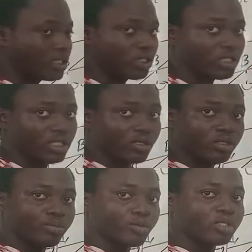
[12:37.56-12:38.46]
in G is going
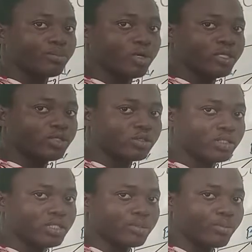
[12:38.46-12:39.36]
to put money into
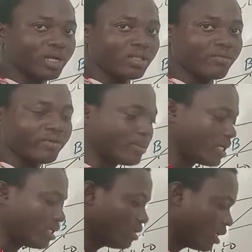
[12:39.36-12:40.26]
the pocket of
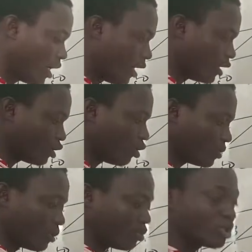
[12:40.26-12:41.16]
everybody.
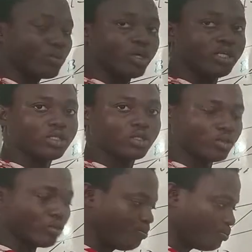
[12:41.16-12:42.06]
So it puts money
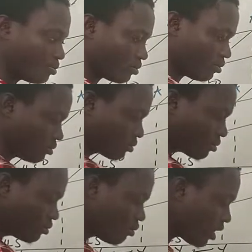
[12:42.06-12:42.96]
into
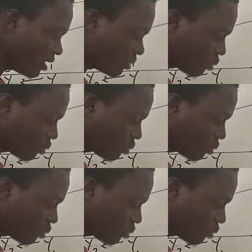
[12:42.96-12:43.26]
the